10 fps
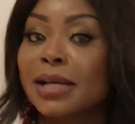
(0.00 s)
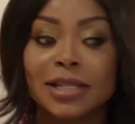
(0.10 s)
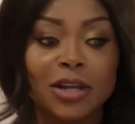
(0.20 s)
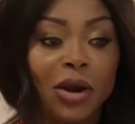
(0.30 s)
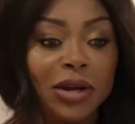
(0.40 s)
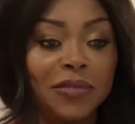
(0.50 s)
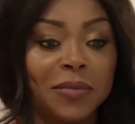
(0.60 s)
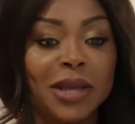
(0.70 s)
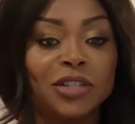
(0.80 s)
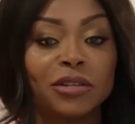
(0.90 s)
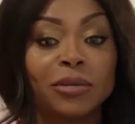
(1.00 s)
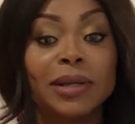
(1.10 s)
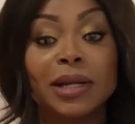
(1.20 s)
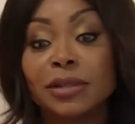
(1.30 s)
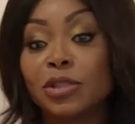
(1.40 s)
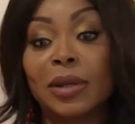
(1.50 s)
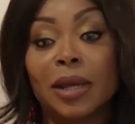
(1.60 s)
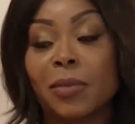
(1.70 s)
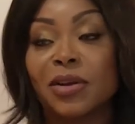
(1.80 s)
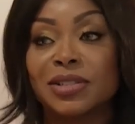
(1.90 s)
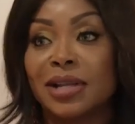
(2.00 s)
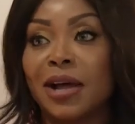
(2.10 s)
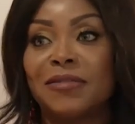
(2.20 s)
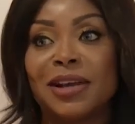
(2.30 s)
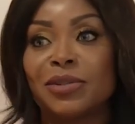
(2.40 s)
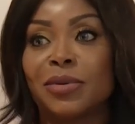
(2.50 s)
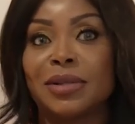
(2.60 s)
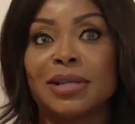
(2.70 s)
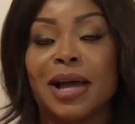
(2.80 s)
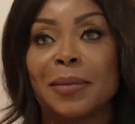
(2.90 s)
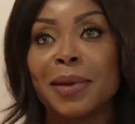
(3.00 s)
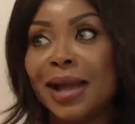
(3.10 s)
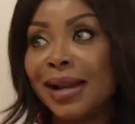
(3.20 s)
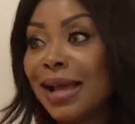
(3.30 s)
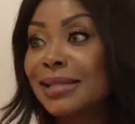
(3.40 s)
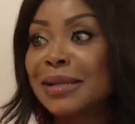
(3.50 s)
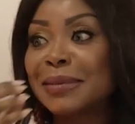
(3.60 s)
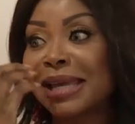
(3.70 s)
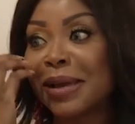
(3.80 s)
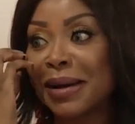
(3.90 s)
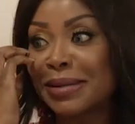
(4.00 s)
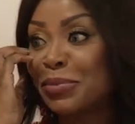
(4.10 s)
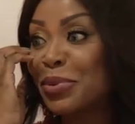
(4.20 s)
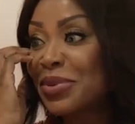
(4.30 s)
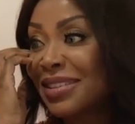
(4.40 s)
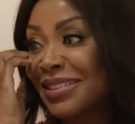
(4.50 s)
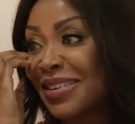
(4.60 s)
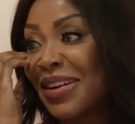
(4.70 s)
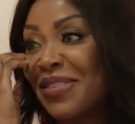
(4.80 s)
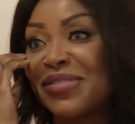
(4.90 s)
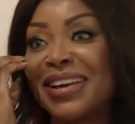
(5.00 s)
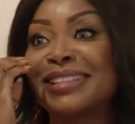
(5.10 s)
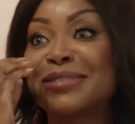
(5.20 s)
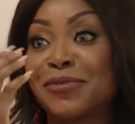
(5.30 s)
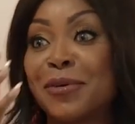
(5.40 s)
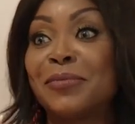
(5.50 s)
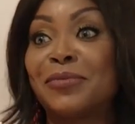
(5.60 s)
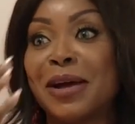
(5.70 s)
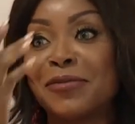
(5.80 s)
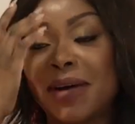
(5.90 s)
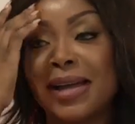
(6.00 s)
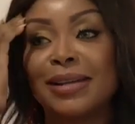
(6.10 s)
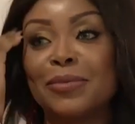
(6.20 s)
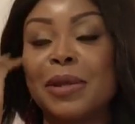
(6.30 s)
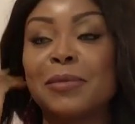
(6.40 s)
did karate from the age of 3, and I do kickboxing now. I fight all the time. Last time I came, I had bruises on my face from a fight the week